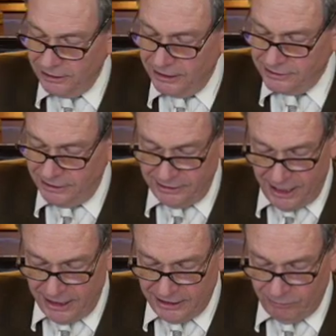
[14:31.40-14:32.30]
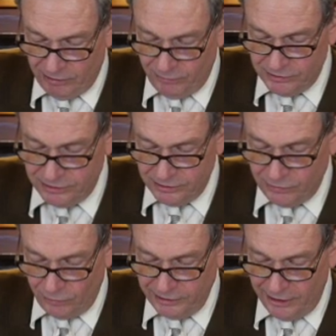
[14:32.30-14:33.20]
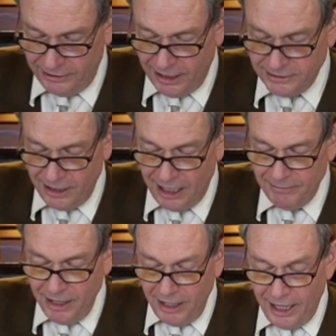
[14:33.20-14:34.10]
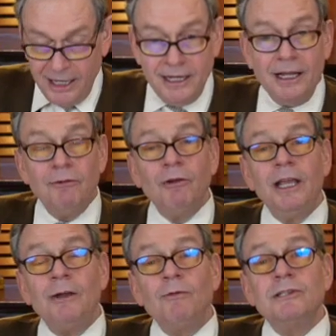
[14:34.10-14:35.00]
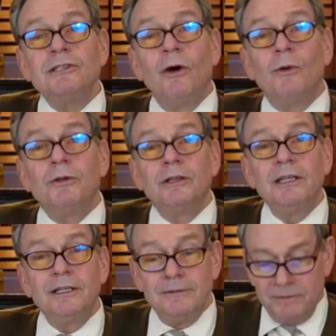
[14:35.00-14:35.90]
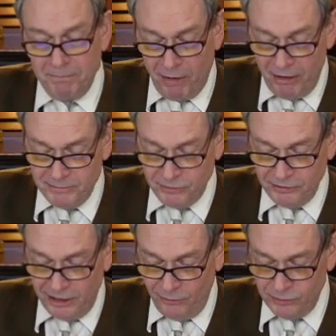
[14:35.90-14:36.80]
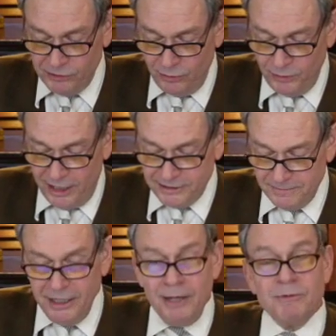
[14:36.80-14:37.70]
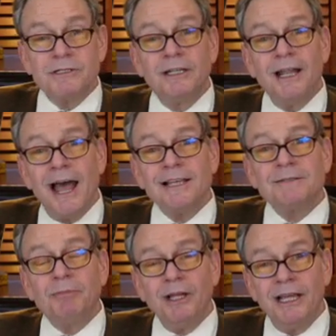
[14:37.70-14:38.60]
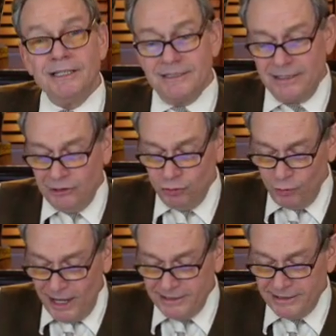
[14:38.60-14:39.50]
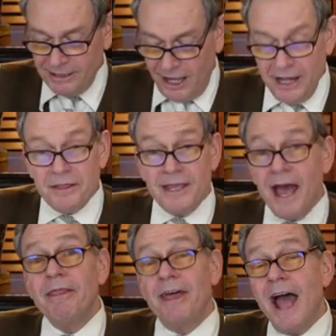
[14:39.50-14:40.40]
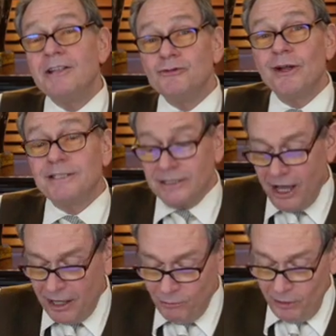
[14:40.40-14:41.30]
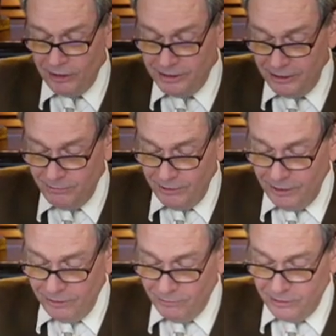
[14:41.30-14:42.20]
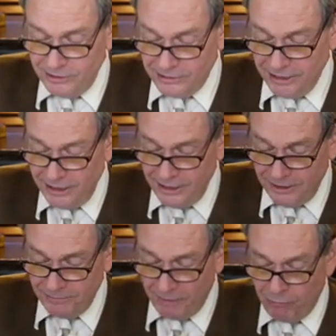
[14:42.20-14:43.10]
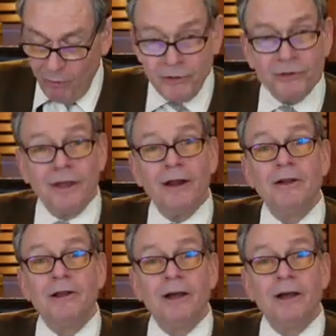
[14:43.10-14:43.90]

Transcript: 1890, when it was torn down at that time. And it was known, the Barnum's Hotel was known as, it was the last place that Dred Scott, that Dred Scott worked. He worked as a porter there